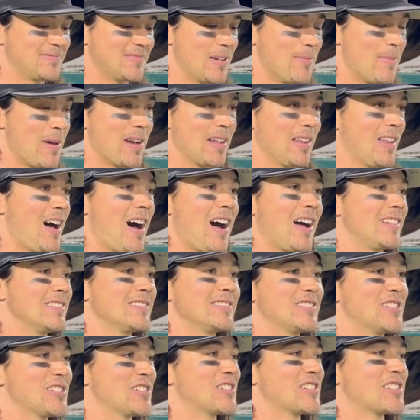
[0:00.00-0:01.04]
it meant a lot
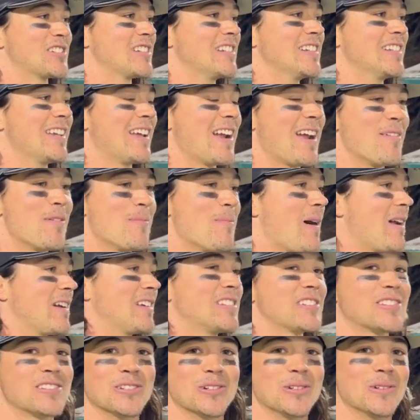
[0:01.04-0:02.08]
just to see that
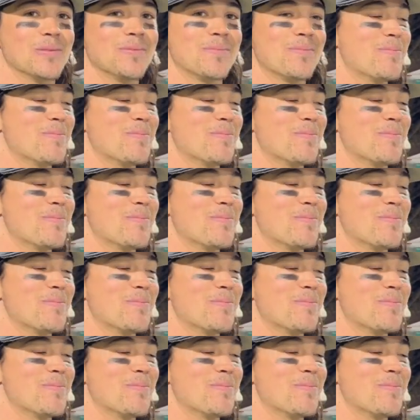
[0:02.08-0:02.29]
everybody's still